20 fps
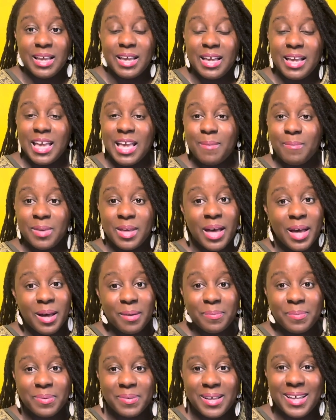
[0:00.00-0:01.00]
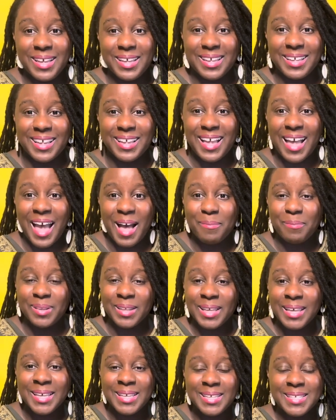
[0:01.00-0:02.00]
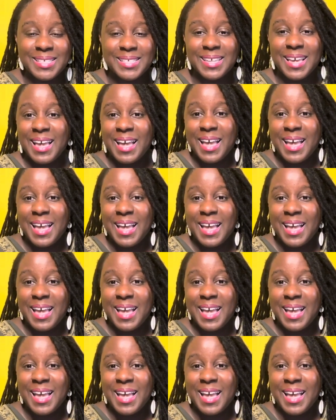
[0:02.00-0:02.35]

hit me up. Please